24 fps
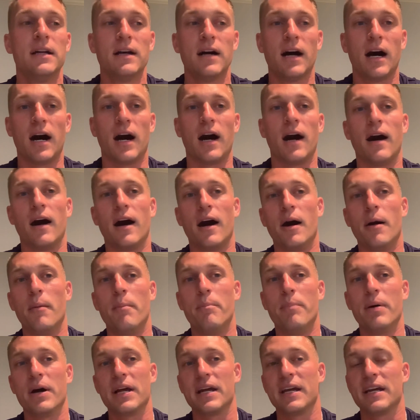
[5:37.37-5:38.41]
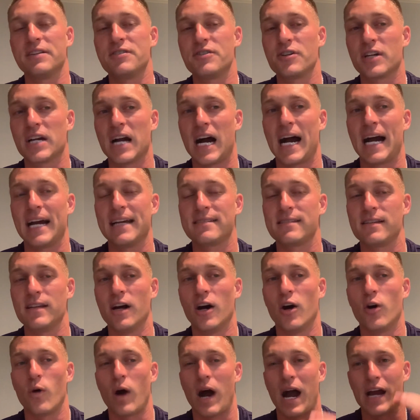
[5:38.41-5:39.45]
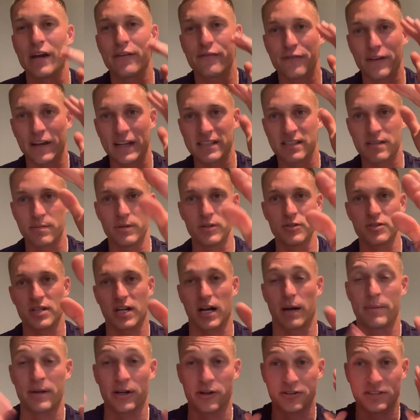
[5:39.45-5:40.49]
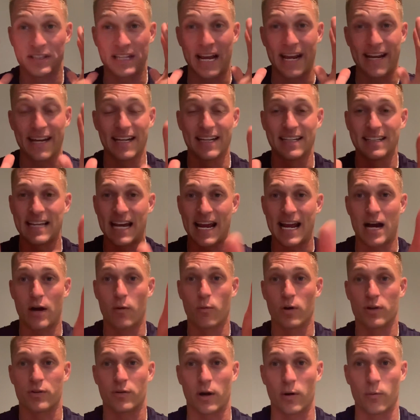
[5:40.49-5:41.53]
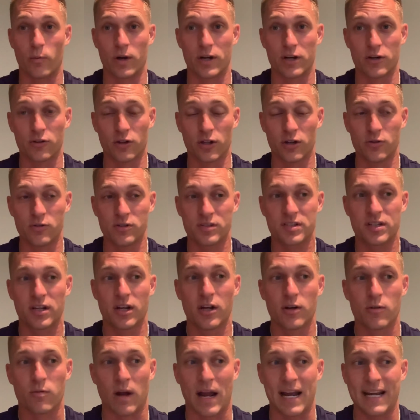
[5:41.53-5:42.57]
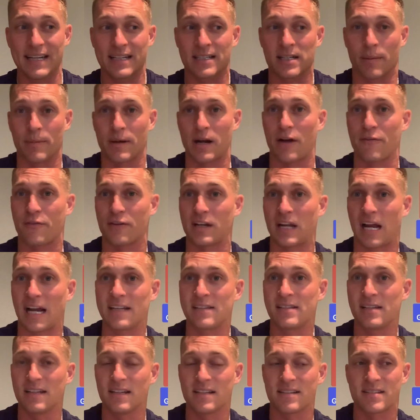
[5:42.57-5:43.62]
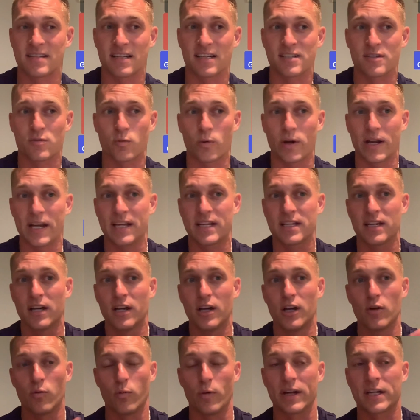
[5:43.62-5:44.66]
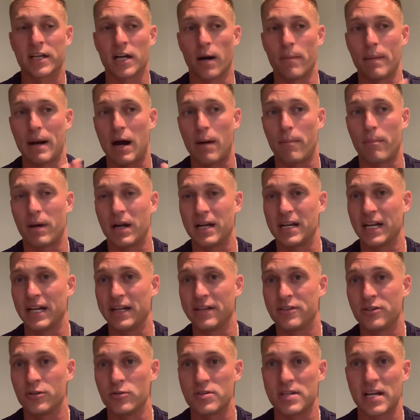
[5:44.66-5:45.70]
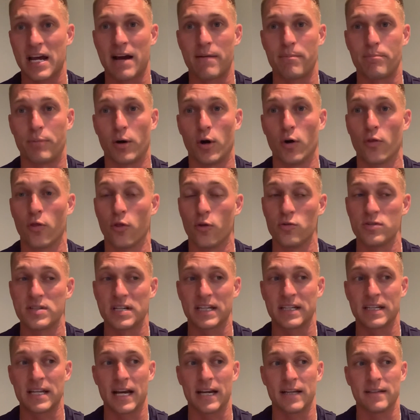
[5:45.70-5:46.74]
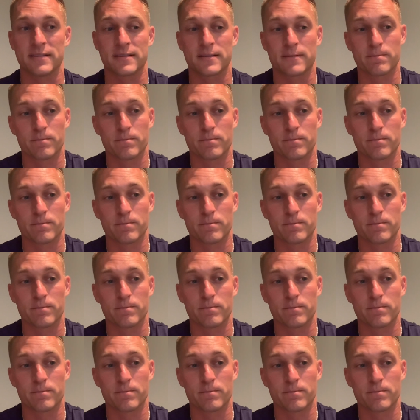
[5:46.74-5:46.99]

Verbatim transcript: Uh, but as you guys know, I face music. I'm here day in, day out, whether I win or lose, right? Coming off a 19 and 6 week, we come out Monday and Tuesday, have both losing days.